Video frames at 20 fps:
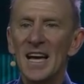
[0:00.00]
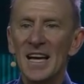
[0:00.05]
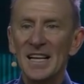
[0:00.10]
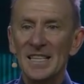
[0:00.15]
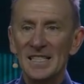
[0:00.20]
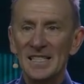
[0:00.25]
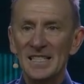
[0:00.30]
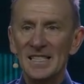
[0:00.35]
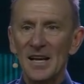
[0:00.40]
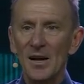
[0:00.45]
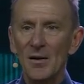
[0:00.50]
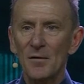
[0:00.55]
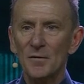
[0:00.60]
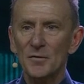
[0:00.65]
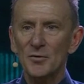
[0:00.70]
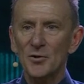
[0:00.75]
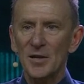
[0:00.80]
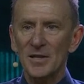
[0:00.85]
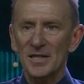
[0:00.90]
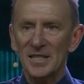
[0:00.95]
and
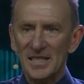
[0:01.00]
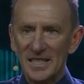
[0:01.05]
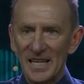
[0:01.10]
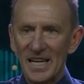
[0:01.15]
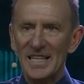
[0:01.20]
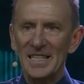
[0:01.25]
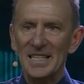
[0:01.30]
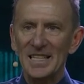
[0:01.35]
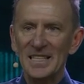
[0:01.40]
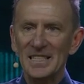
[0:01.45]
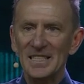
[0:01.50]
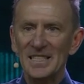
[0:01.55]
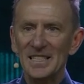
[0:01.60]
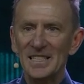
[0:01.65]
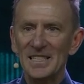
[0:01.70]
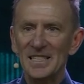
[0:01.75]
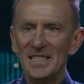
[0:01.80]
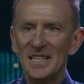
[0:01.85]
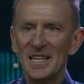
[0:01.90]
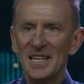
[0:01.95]
self
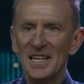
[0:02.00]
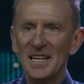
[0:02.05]
transcendence.